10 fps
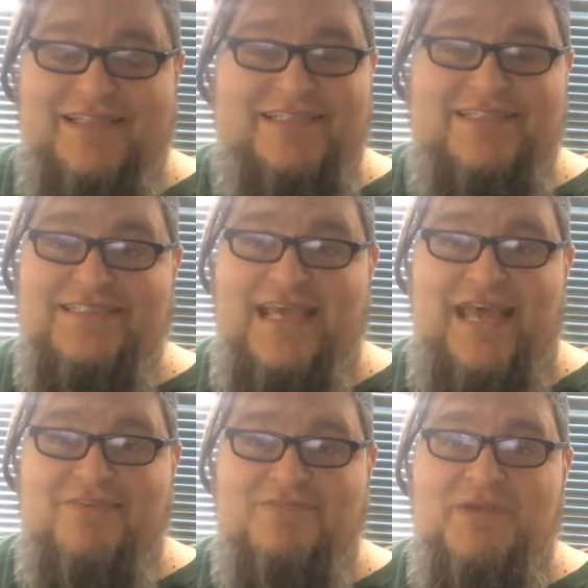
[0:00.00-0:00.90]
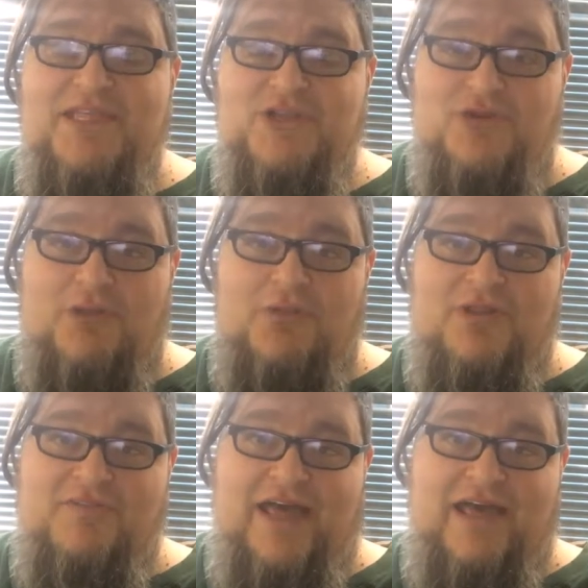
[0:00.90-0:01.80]
Saves me the
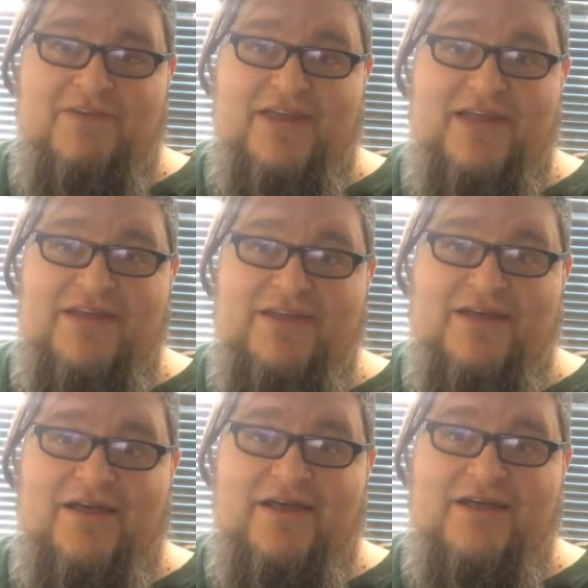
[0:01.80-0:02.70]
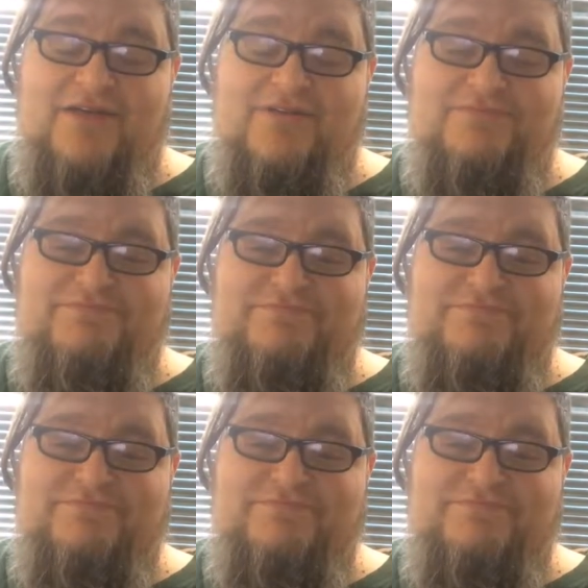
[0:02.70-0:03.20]
trouble of having a